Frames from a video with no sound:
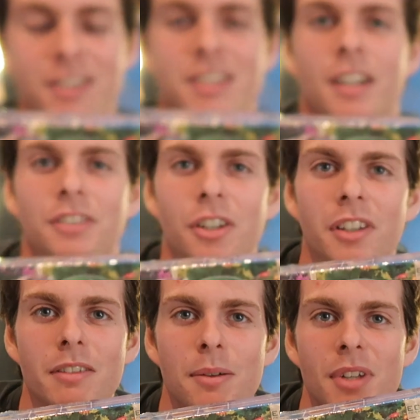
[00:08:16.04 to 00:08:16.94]
this stuff's
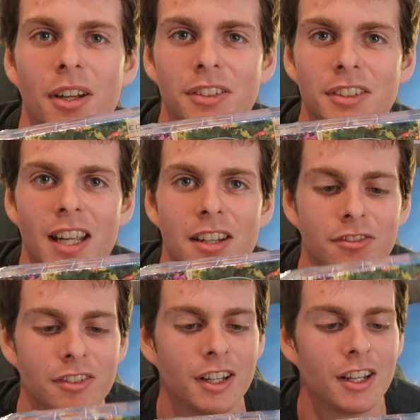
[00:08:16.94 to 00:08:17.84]
totally reptile safe,
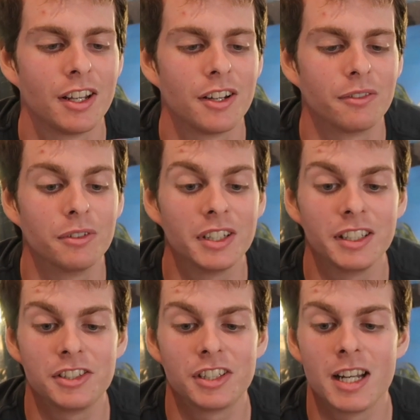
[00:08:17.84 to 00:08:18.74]

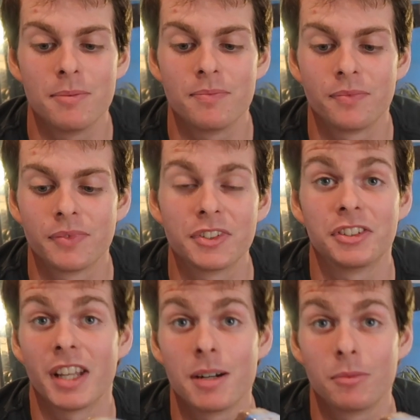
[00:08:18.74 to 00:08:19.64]
really cheap,
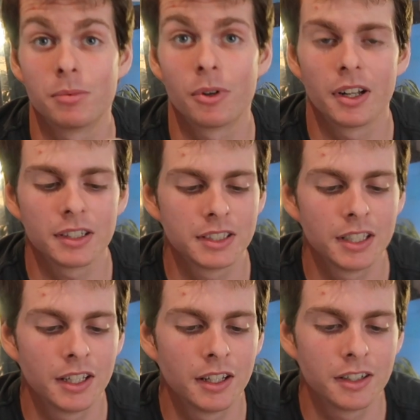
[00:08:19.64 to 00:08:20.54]
sustainable product.
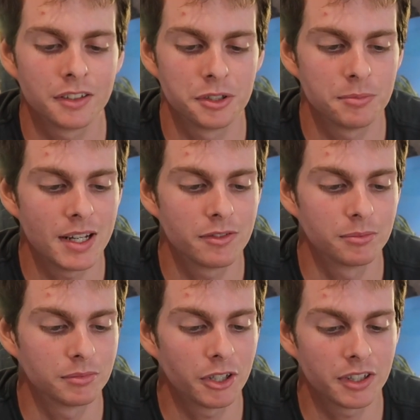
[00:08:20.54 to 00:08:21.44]
It was made
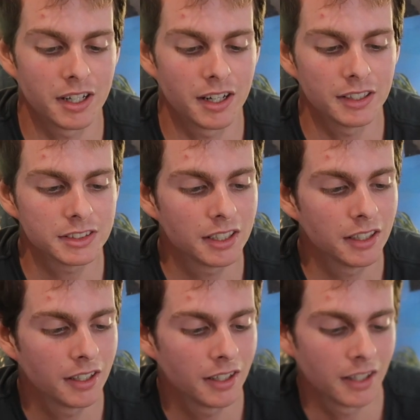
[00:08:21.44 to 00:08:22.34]
from coconut husk
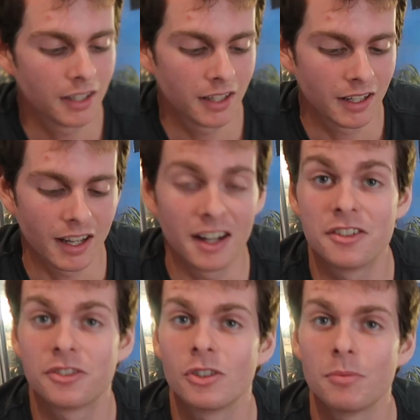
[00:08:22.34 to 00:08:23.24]

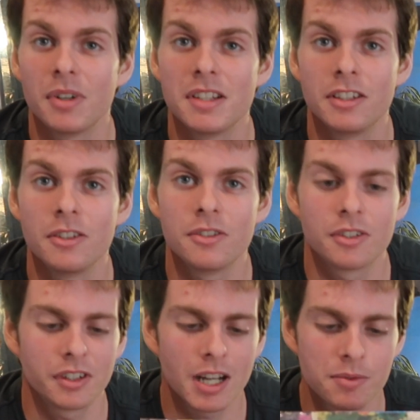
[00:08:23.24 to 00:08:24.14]
and super easy to use.
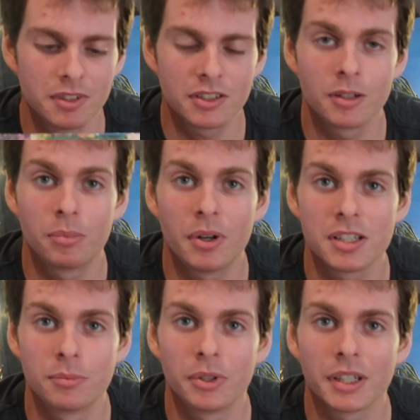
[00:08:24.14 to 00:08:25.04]
So it comes in this
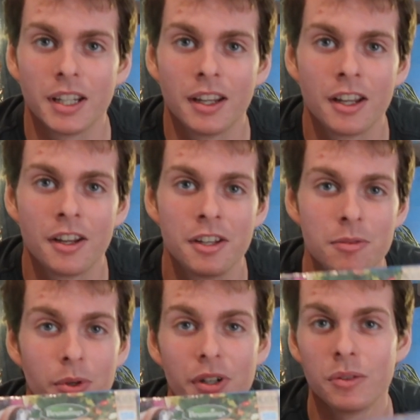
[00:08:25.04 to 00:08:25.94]
compressed brick. You
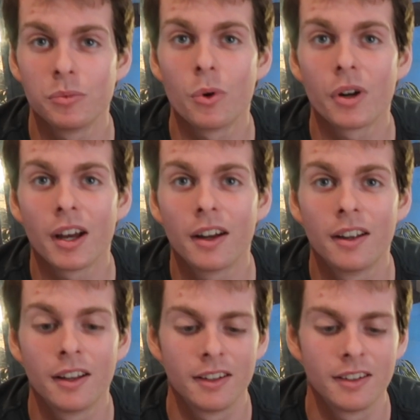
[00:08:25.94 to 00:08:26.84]
put it in water
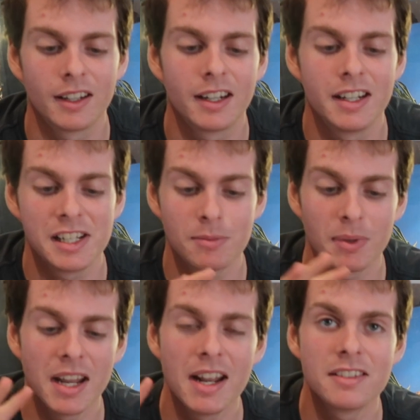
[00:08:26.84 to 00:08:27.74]
and it
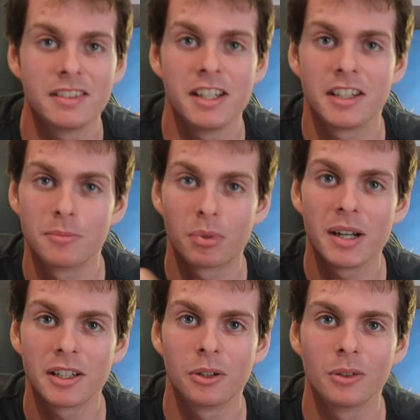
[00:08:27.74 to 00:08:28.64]
expands, and then you can
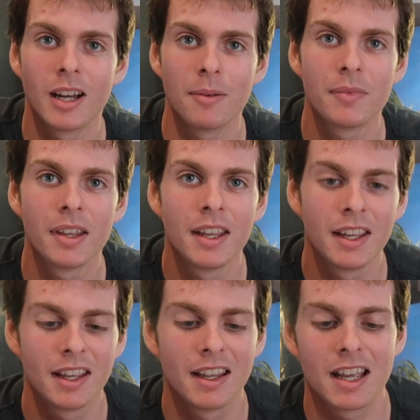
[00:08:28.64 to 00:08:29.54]
break it all up
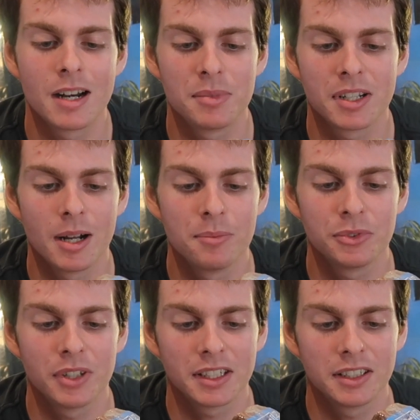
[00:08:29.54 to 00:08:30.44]
and it
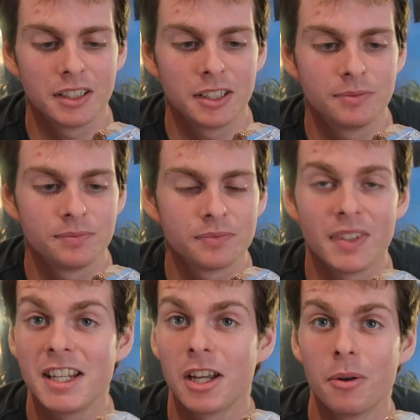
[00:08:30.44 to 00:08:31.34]
becomes like a
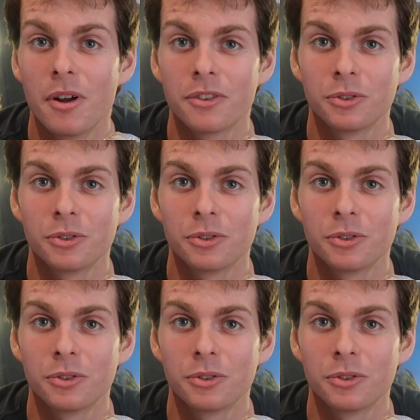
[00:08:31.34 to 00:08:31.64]
eco-earth